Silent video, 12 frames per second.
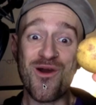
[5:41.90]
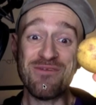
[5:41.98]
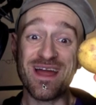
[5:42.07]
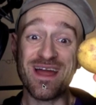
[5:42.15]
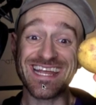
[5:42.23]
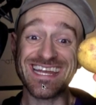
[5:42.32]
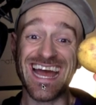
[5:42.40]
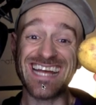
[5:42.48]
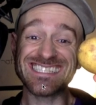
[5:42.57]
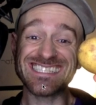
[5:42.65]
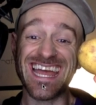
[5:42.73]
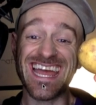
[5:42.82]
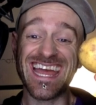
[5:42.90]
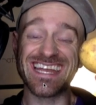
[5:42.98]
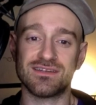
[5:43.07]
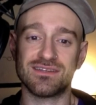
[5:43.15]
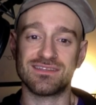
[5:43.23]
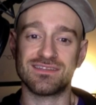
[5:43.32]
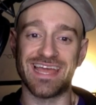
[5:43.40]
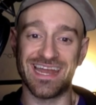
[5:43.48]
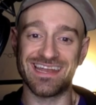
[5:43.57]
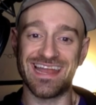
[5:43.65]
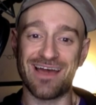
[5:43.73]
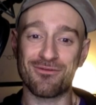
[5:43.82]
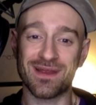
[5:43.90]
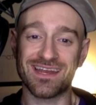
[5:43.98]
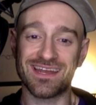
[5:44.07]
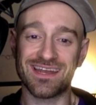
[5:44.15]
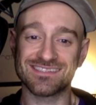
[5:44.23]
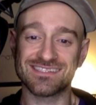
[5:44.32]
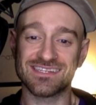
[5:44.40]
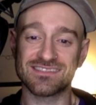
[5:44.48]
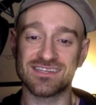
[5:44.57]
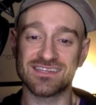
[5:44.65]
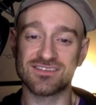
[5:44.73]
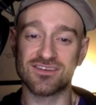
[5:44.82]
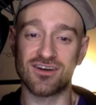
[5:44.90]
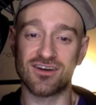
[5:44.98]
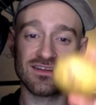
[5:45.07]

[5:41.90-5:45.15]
recognized it! And now it recognizes that it's gone.